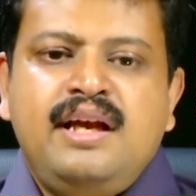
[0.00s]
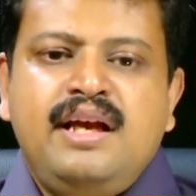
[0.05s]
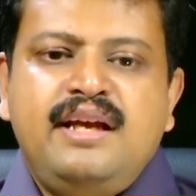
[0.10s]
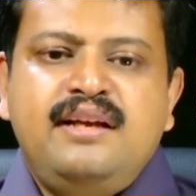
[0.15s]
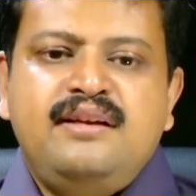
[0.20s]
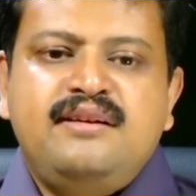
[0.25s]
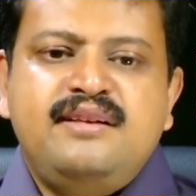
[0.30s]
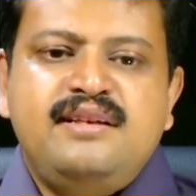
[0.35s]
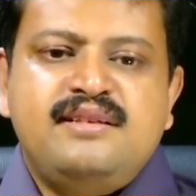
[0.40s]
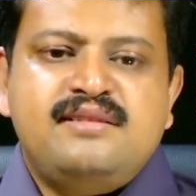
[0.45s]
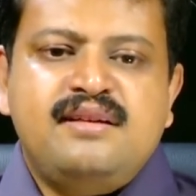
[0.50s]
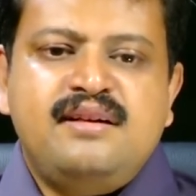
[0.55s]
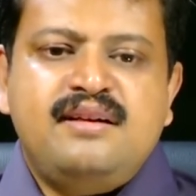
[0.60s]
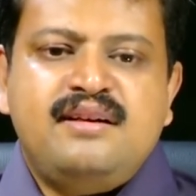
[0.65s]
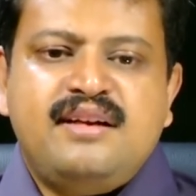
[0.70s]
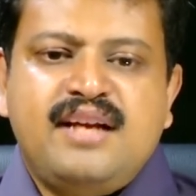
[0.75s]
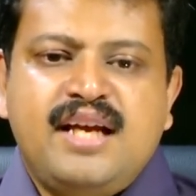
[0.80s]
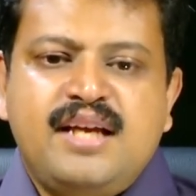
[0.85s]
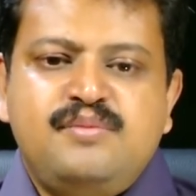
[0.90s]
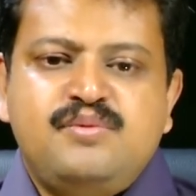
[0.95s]
In
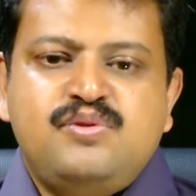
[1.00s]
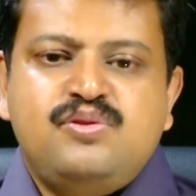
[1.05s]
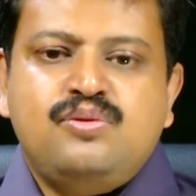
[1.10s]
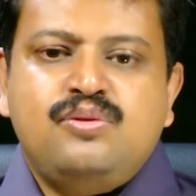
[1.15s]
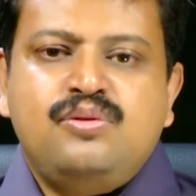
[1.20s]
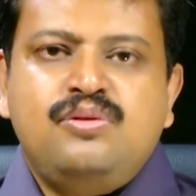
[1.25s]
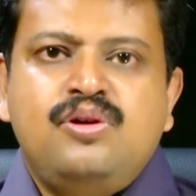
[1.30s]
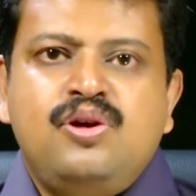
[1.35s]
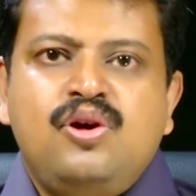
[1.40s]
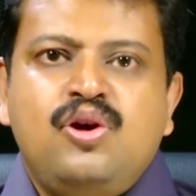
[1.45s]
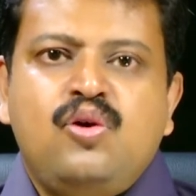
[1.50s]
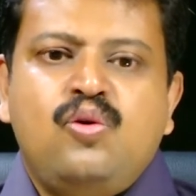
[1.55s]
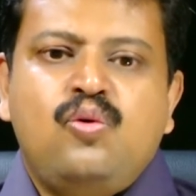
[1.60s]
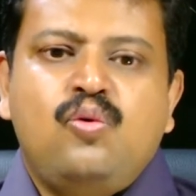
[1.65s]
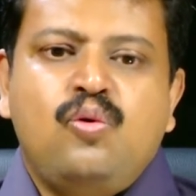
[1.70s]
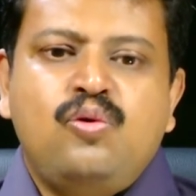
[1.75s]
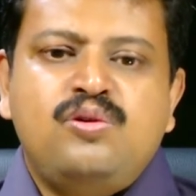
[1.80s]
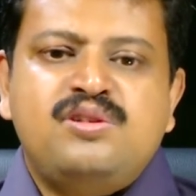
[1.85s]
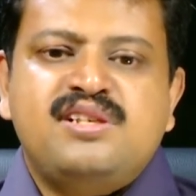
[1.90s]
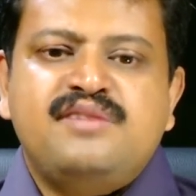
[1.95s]
recent times though,
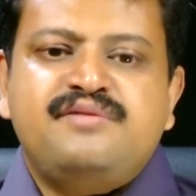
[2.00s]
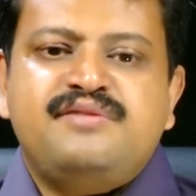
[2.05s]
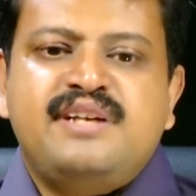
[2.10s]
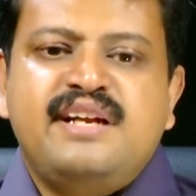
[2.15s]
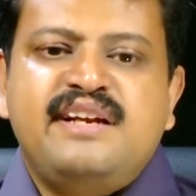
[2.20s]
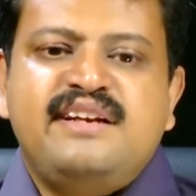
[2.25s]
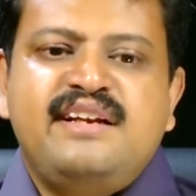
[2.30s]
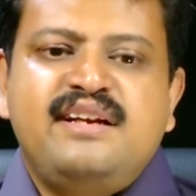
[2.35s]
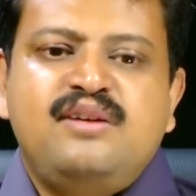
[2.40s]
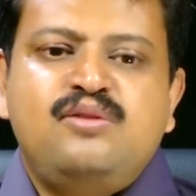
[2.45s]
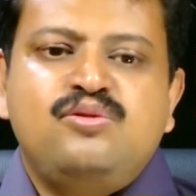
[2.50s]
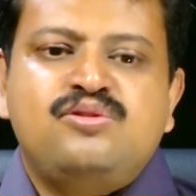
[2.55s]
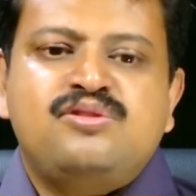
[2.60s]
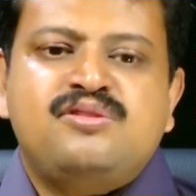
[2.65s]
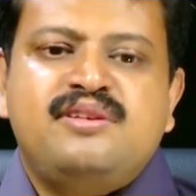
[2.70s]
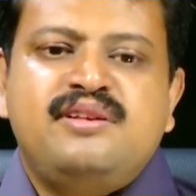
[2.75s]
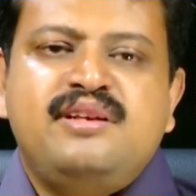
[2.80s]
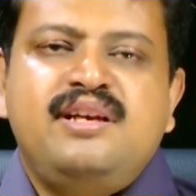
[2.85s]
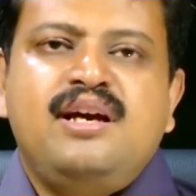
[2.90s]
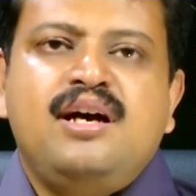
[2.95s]
courts have tended to
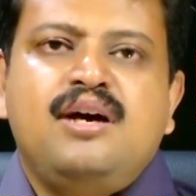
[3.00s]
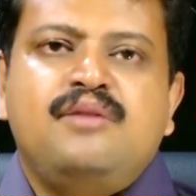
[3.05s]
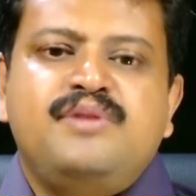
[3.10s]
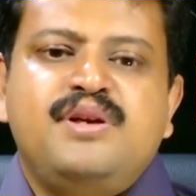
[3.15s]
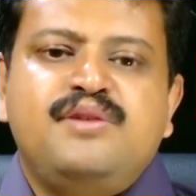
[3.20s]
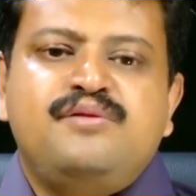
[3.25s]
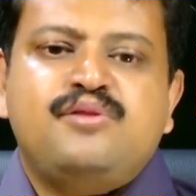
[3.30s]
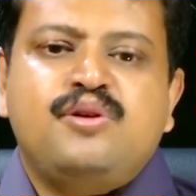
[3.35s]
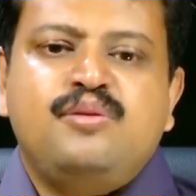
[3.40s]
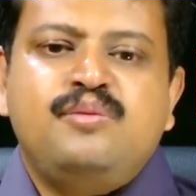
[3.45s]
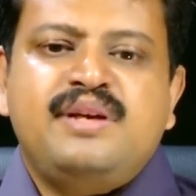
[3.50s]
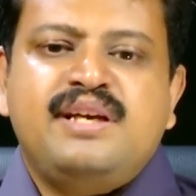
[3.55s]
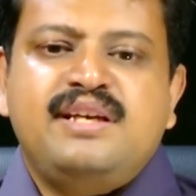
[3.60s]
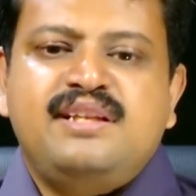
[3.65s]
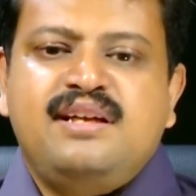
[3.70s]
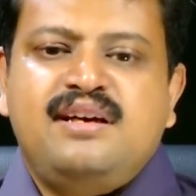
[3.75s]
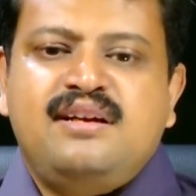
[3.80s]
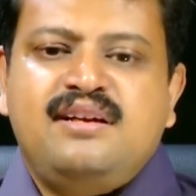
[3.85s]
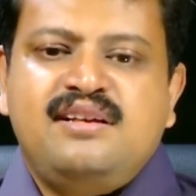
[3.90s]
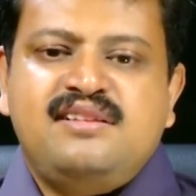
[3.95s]
stray away from
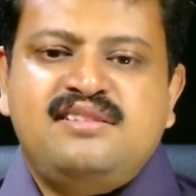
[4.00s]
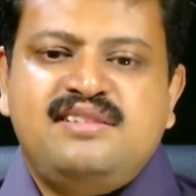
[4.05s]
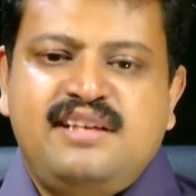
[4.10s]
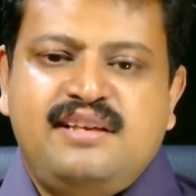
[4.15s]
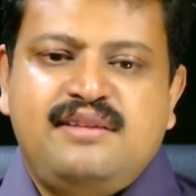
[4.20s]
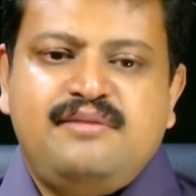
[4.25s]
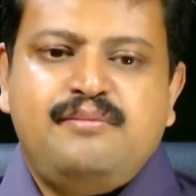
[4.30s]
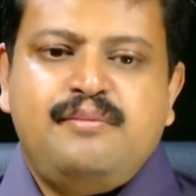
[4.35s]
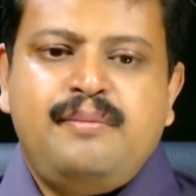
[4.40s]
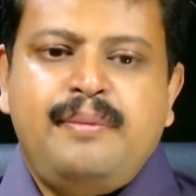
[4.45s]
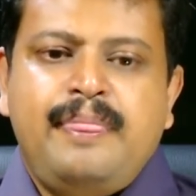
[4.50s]
Kedarnath Singh.